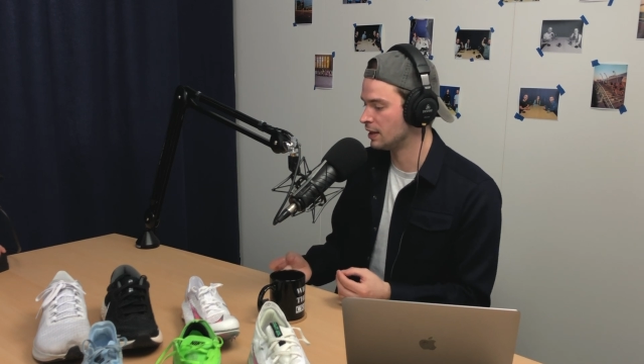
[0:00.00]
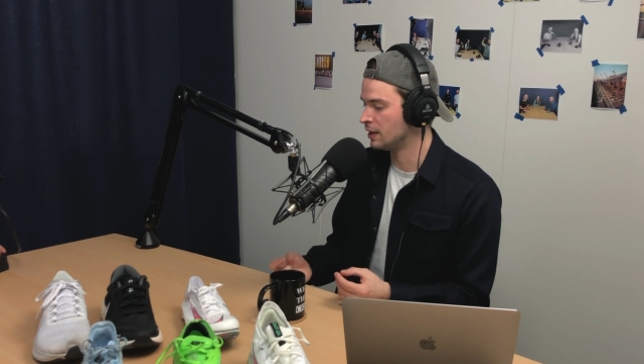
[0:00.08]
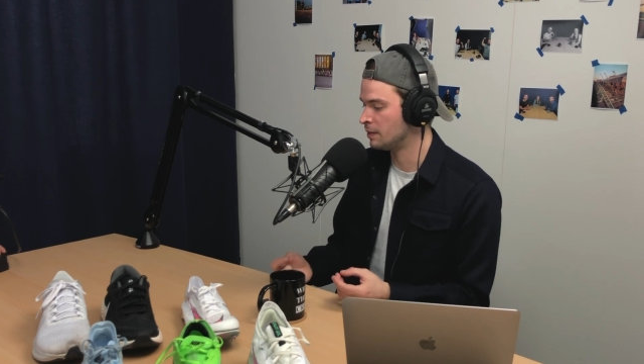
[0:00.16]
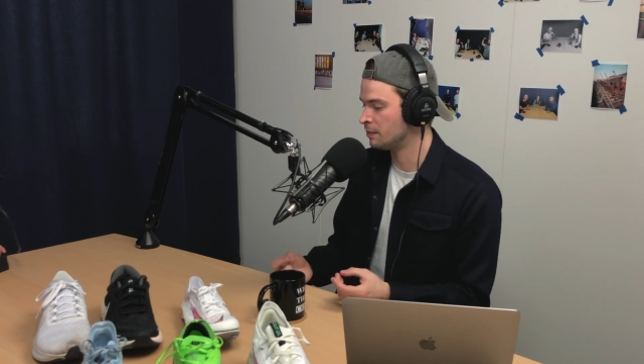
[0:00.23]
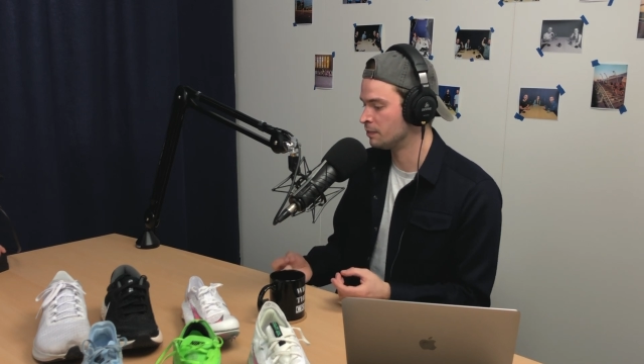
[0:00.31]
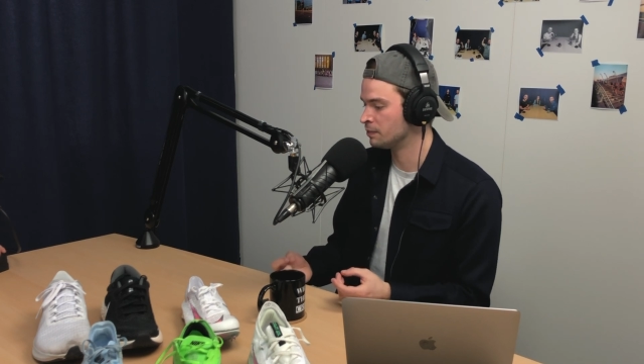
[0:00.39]

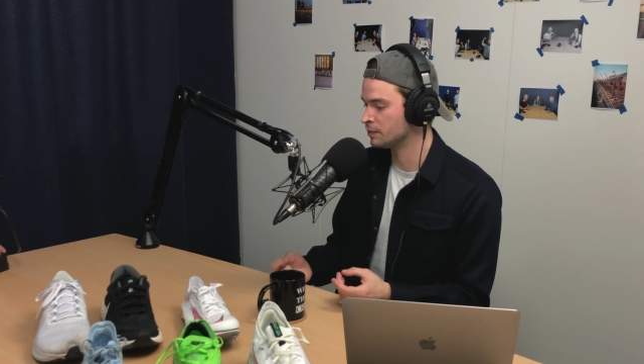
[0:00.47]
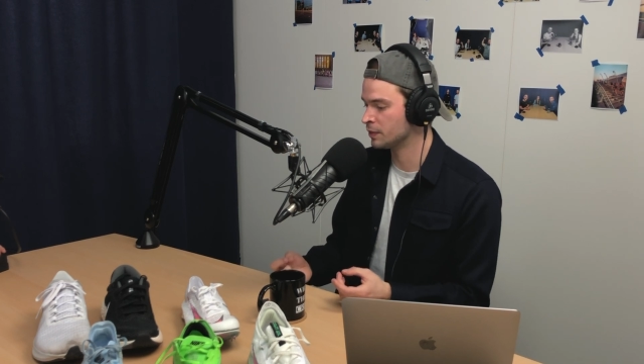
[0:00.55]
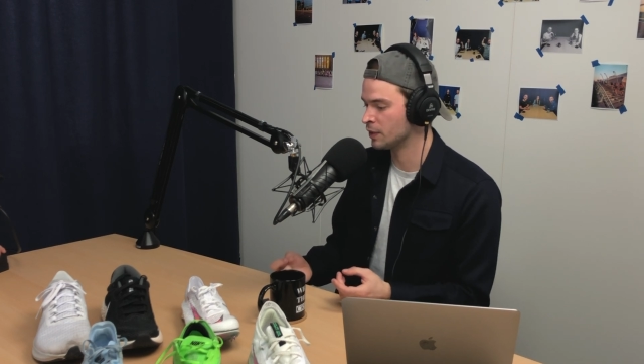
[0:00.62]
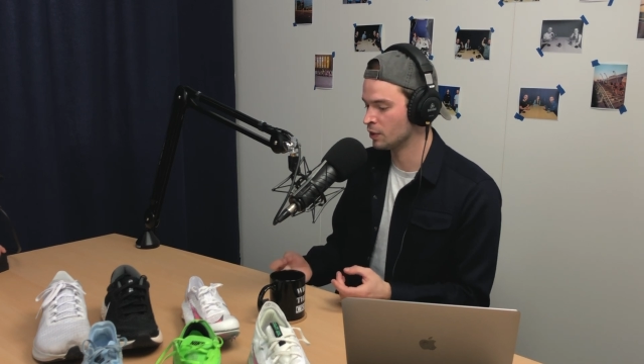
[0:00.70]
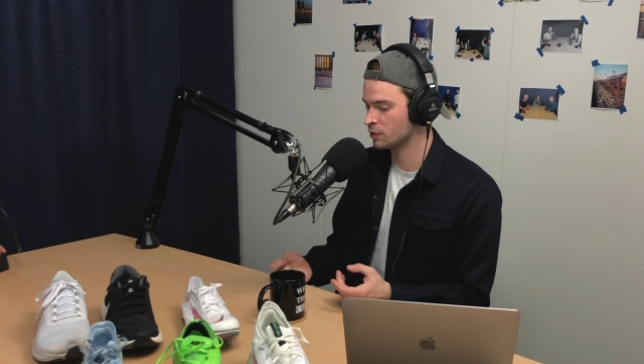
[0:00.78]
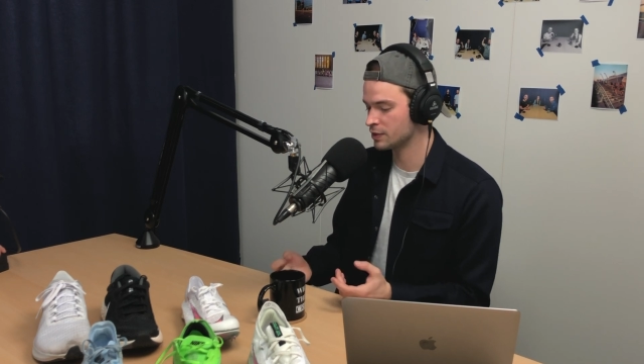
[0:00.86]

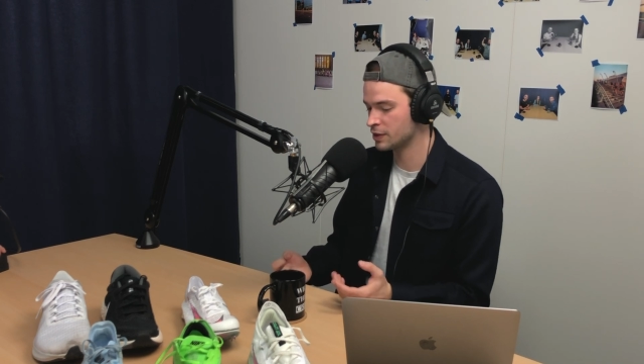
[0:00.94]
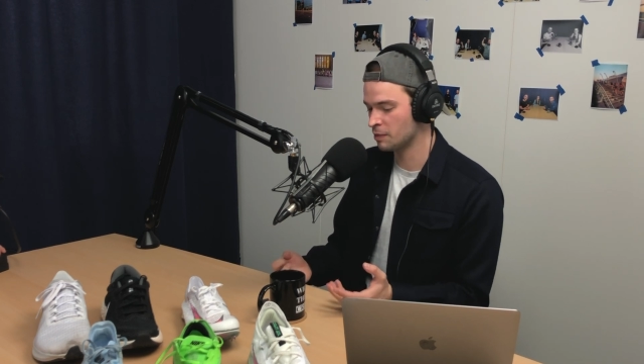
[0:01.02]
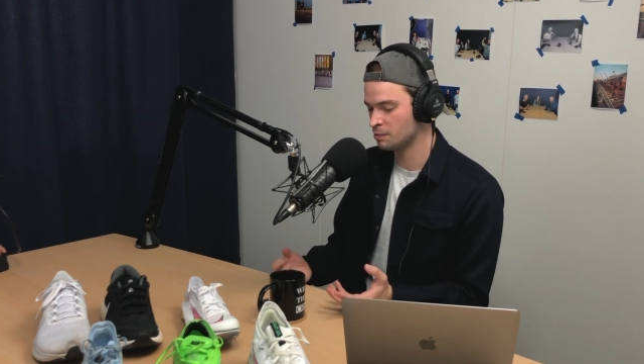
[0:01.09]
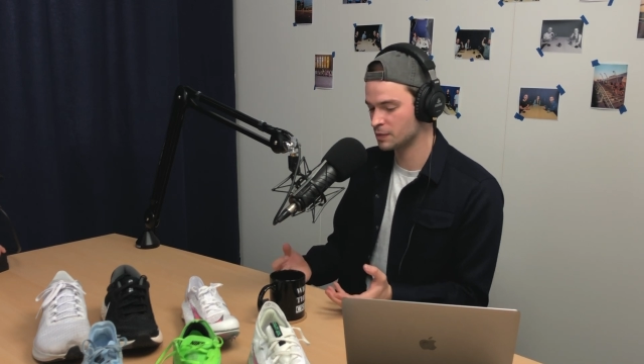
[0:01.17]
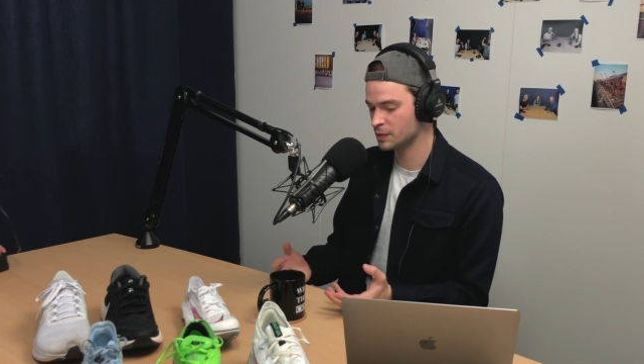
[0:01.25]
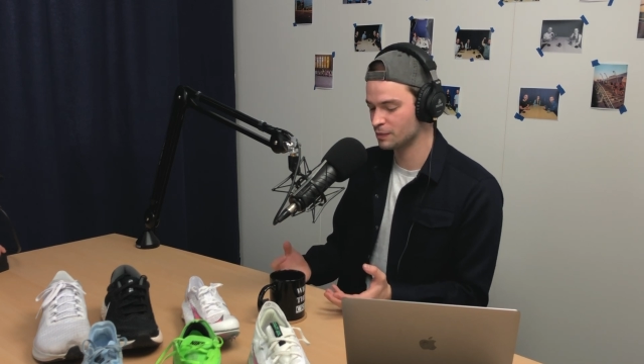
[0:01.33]

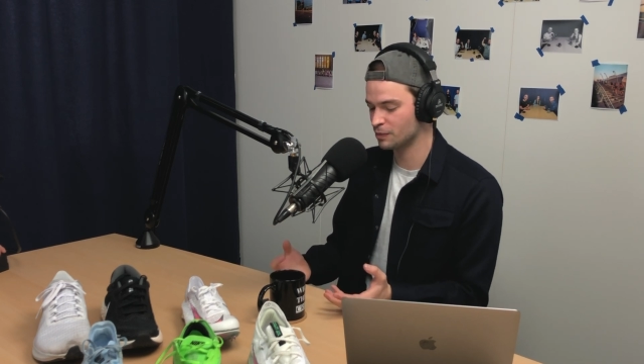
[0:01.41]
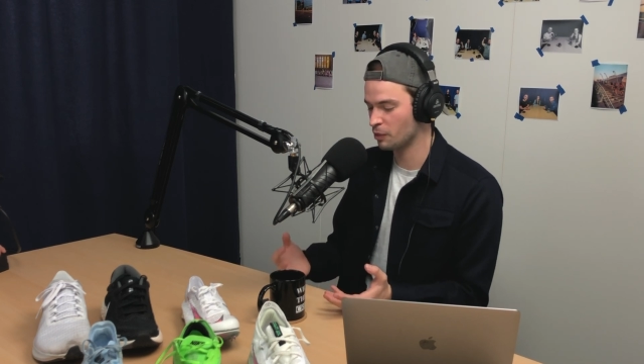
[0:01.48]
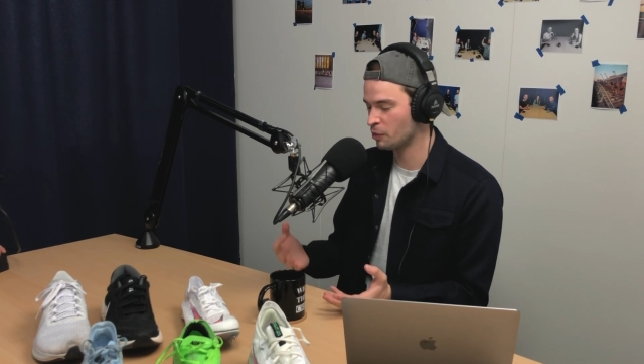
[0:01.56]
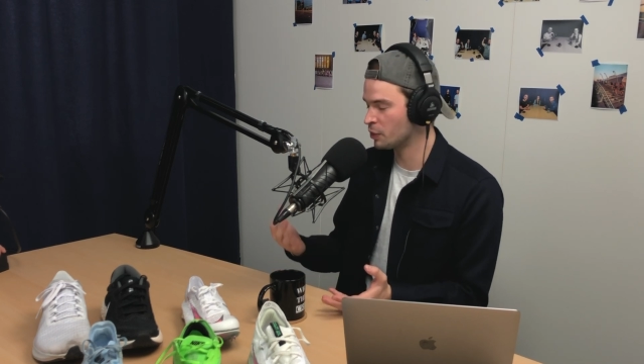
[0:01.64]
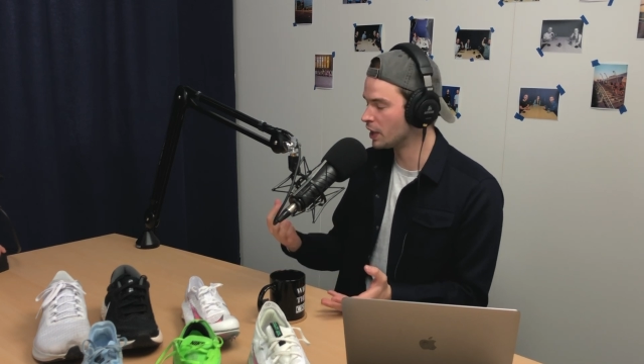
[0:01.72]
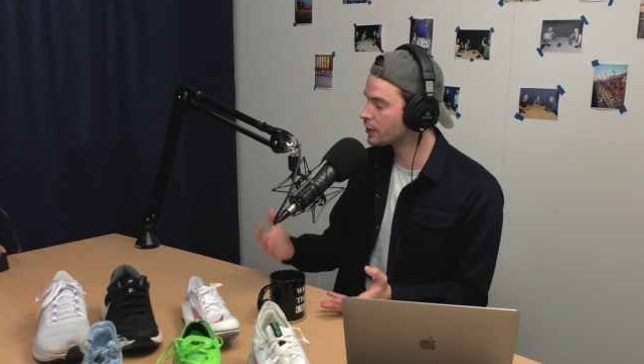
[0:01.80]

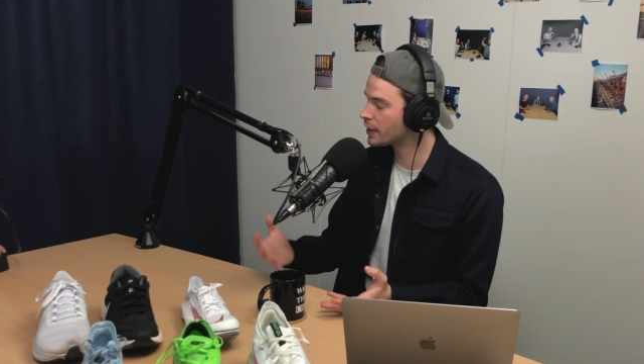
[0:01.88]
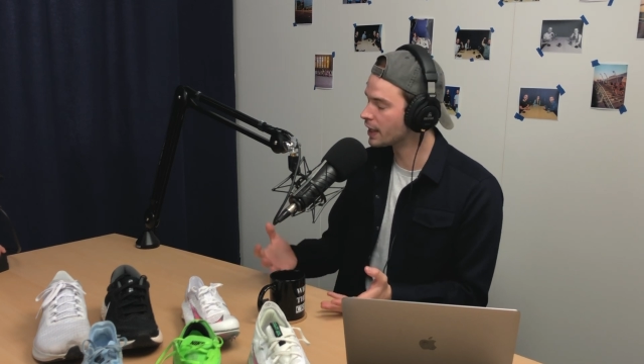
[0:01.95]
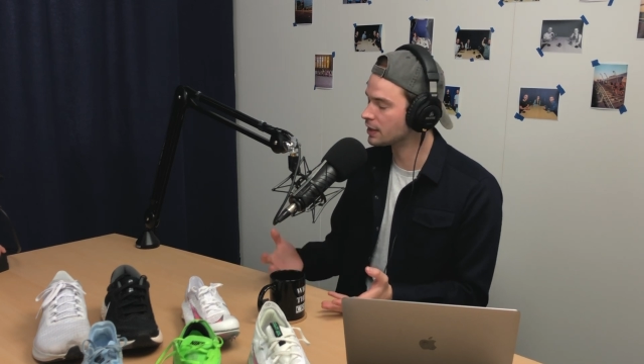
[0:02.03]
we look